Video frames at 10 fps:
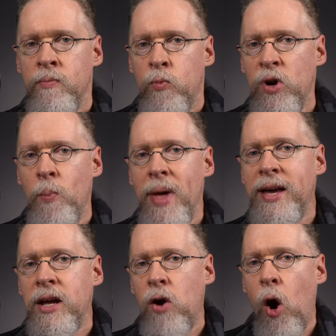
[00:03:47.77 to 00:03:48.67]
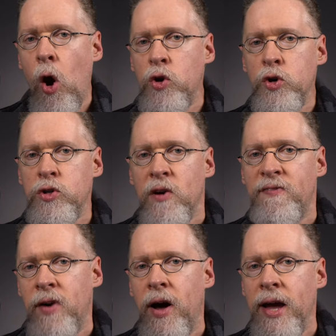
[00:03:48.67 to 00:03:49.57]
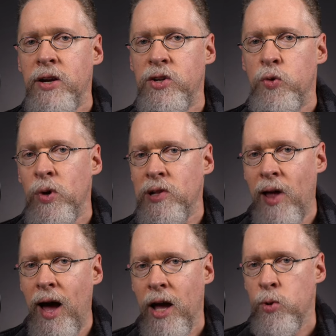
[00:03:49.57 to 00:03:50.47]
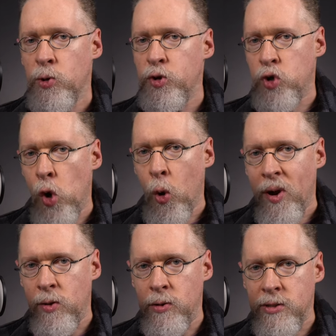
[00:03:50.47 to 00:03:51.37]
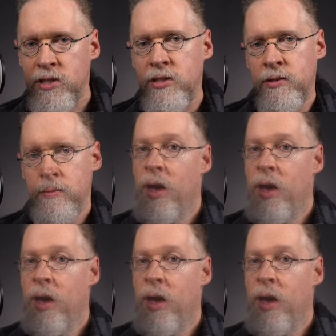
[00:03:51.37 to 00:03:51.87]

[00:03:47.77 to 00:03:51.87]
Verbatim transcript: will make it harder to find reliable tutorials.